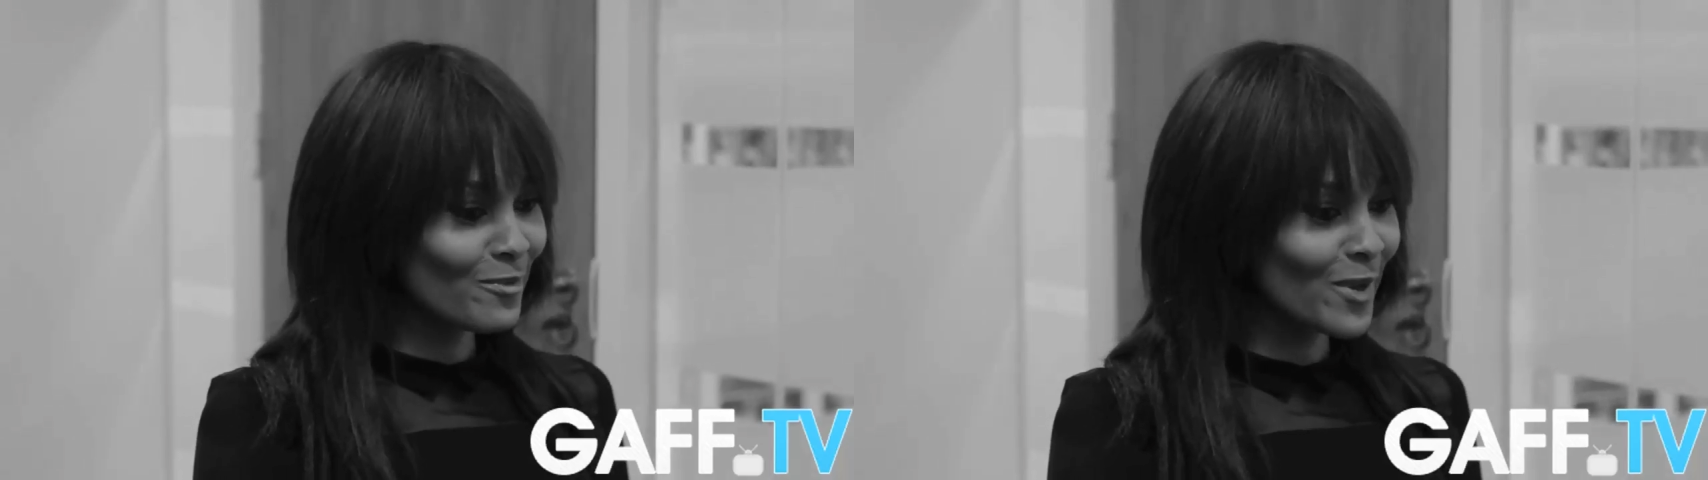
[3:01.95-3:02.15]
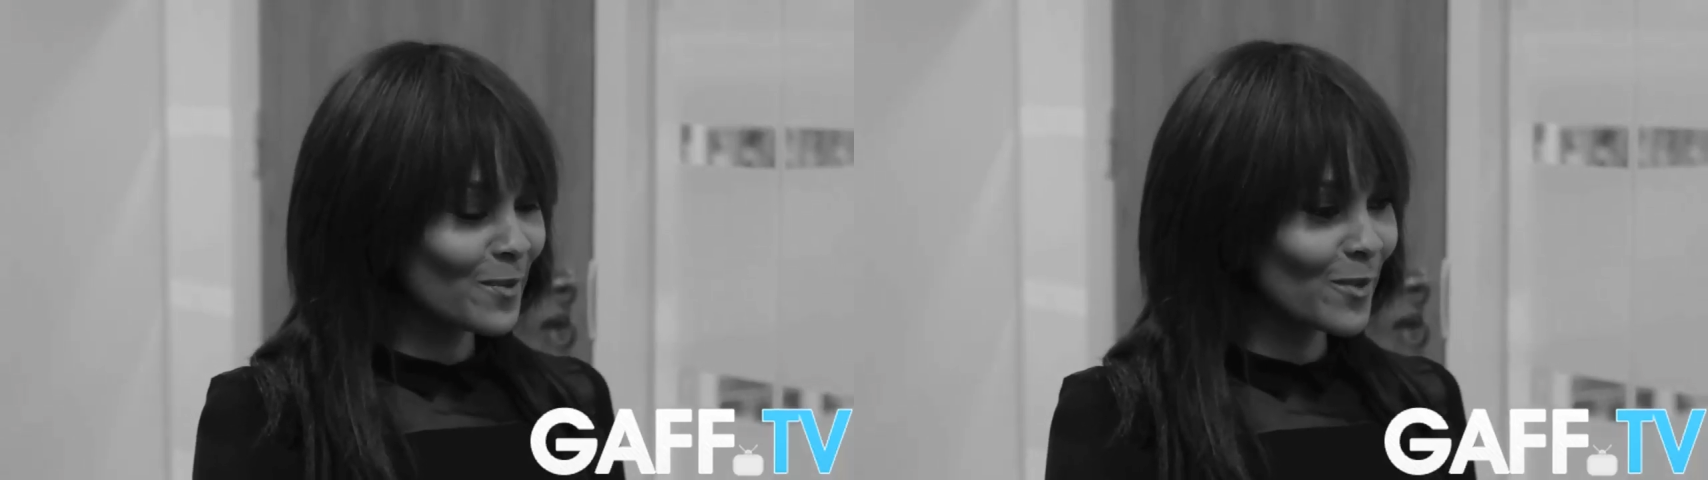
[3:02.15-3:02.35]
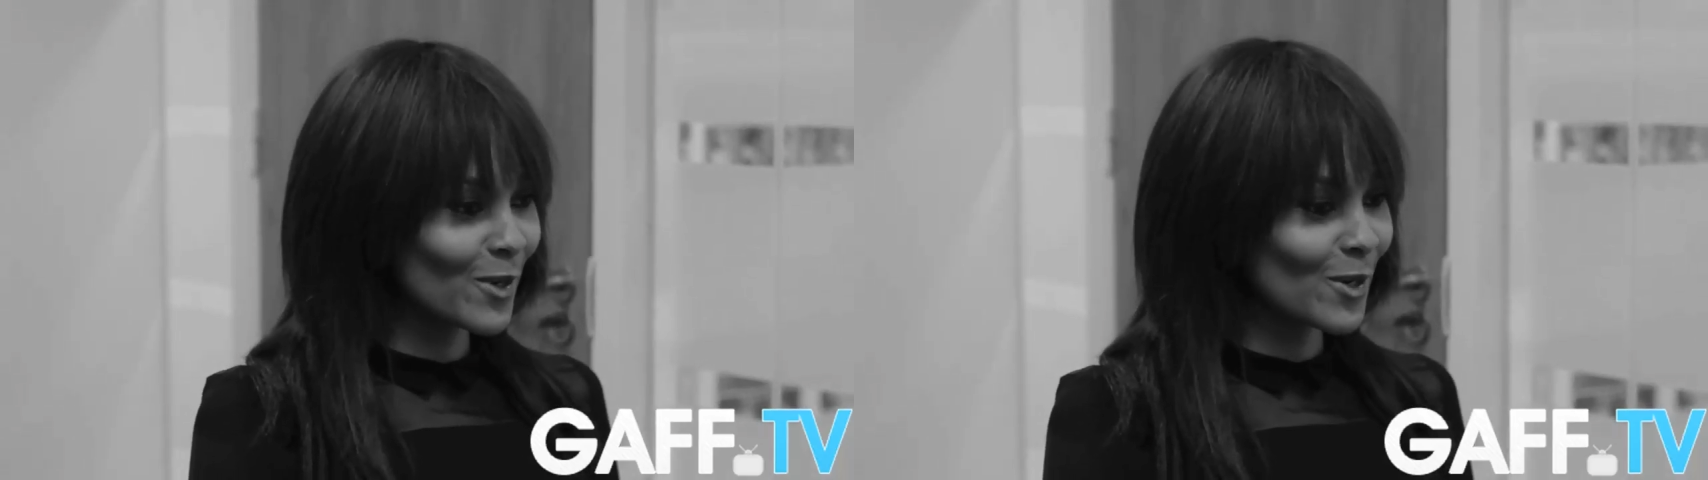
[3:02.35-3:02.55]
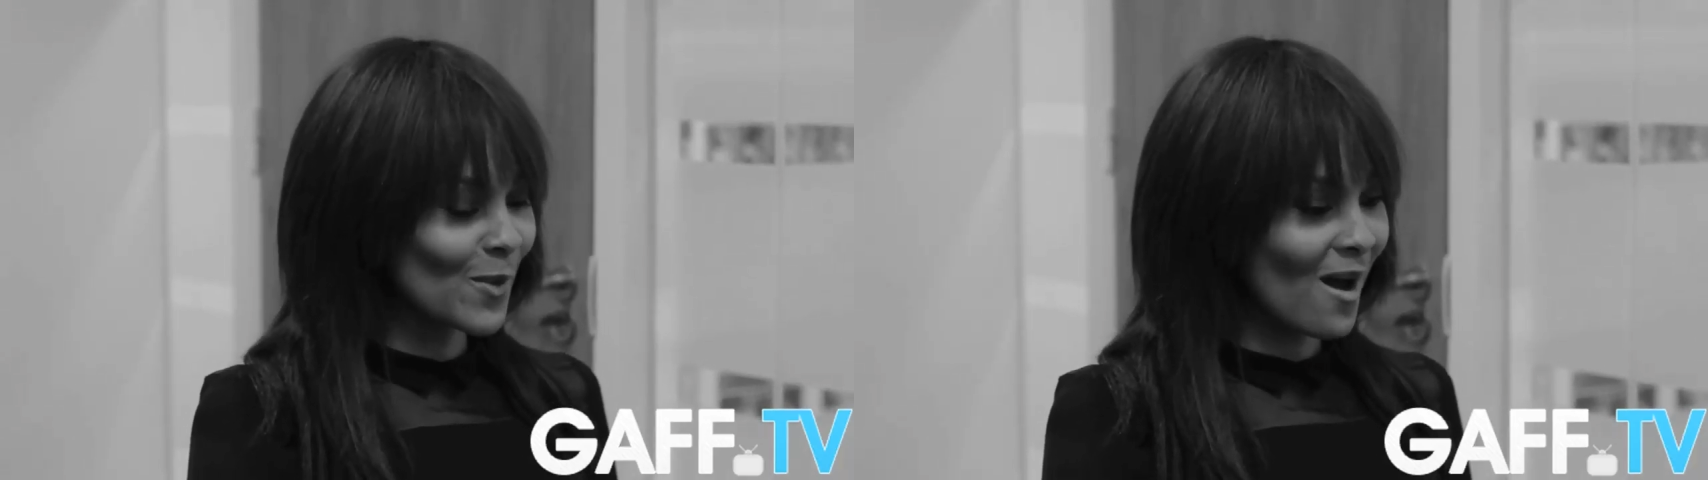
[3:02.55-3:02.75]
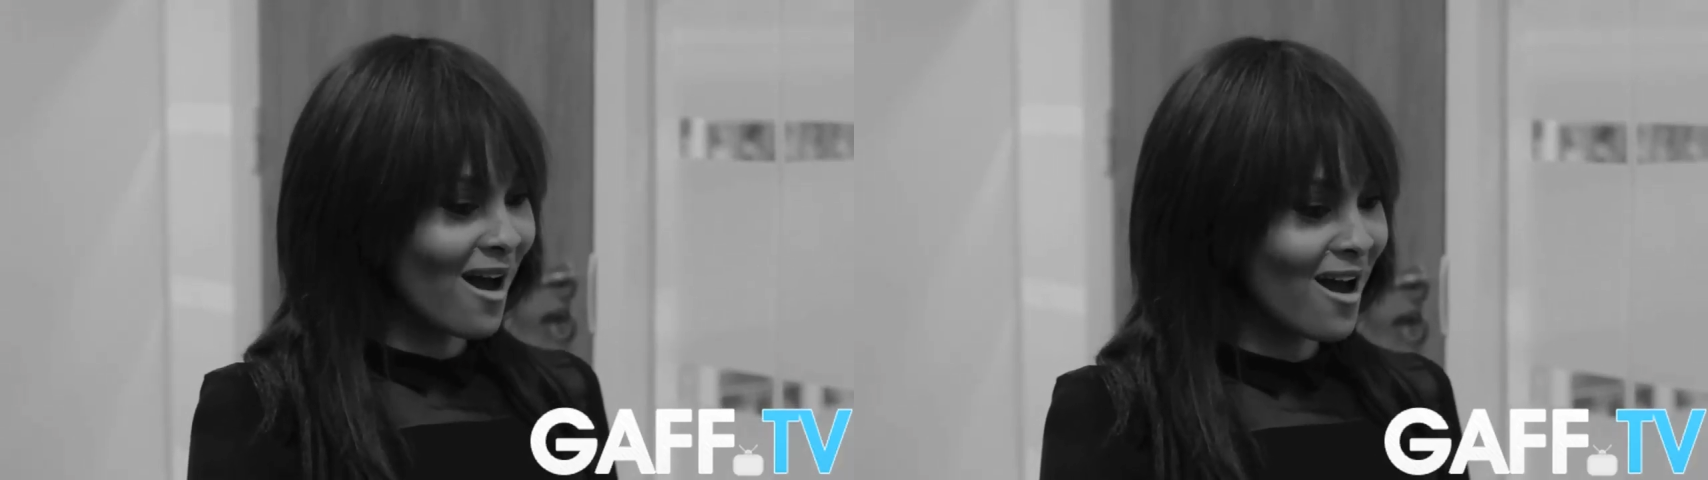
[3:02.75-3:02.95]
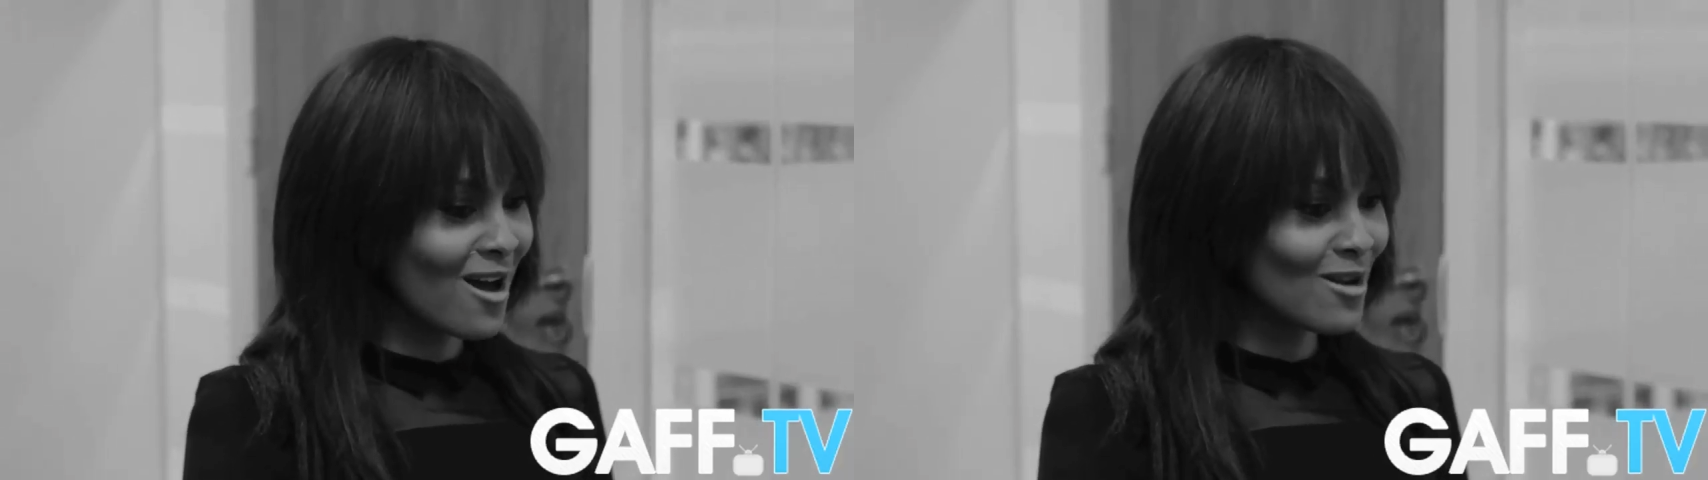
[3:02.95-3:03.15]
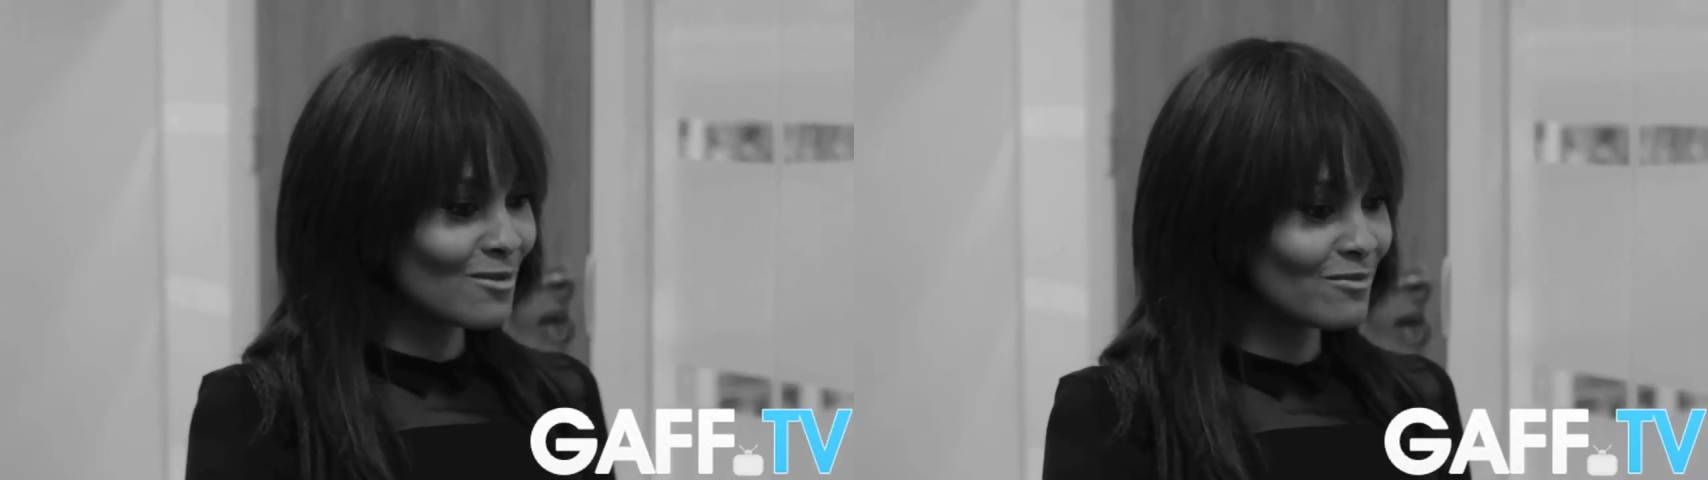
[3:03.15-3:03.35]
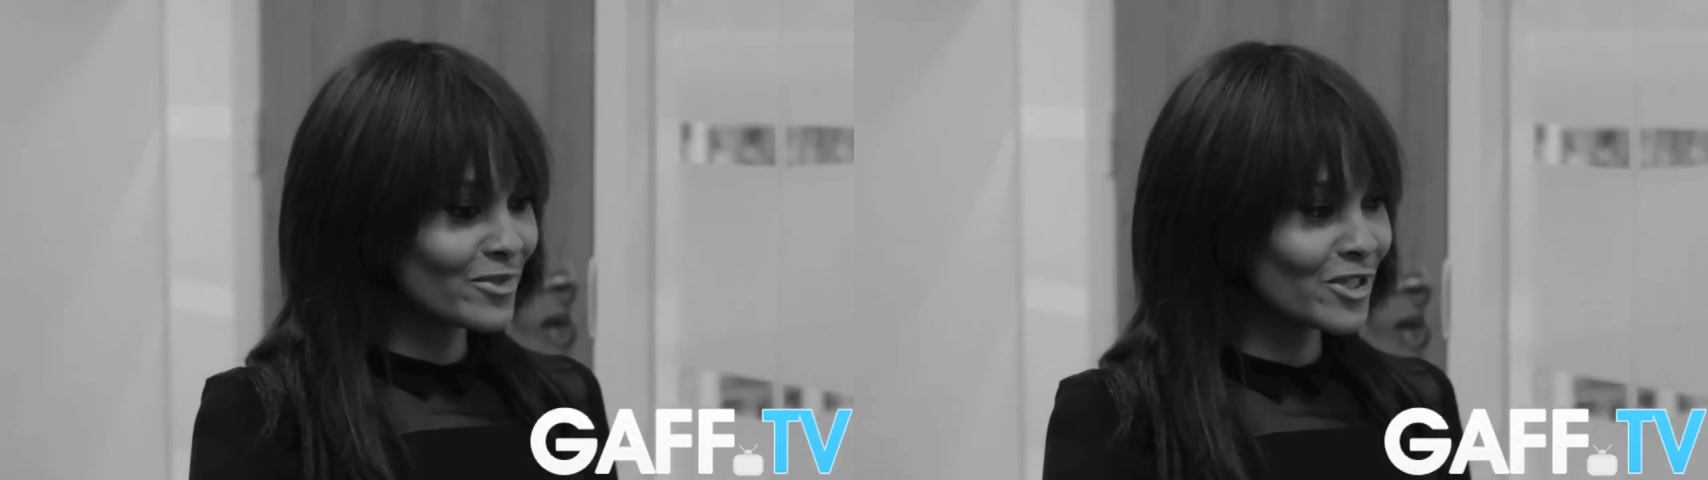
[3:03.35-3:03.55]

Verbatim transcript: of people do